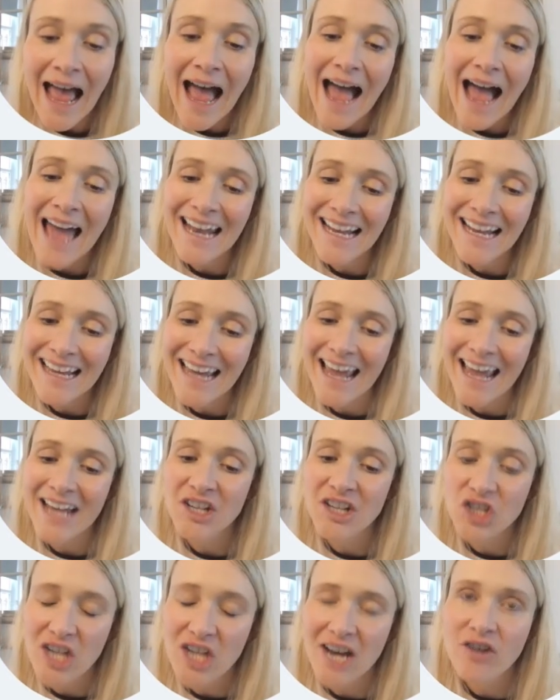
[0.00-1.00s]
And again,
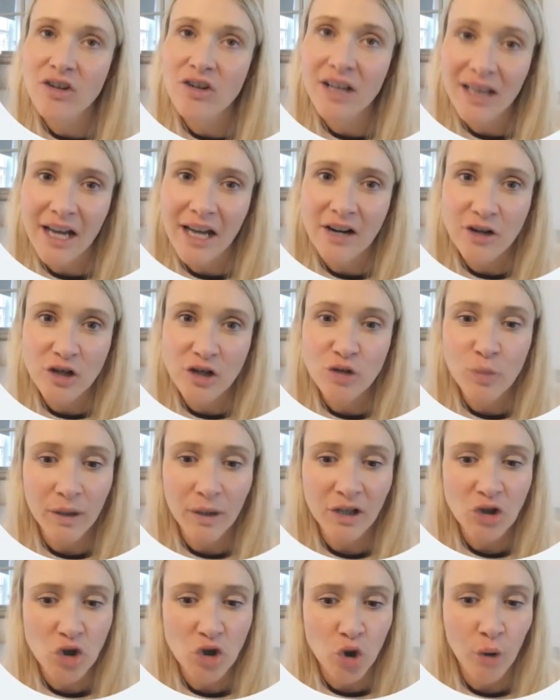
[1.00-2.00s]
generally learners will
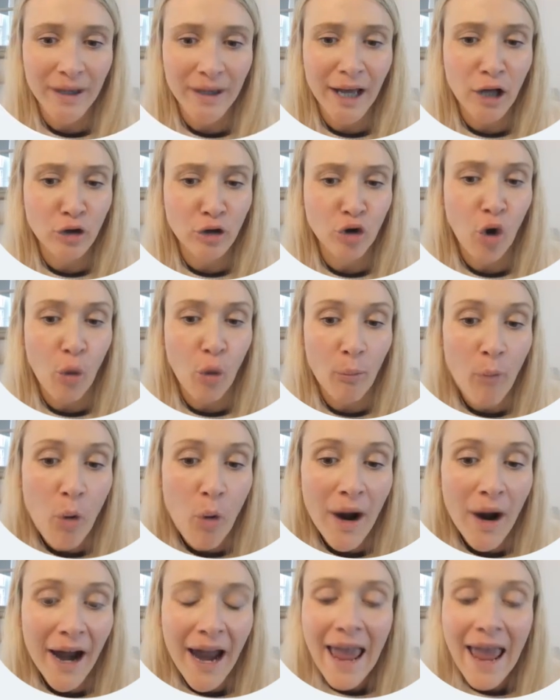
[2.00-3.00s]
enjoy it a lot
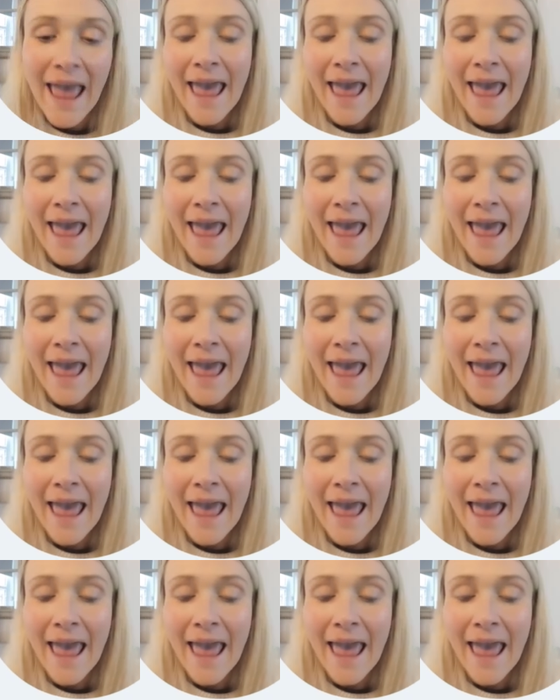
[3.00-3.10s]
more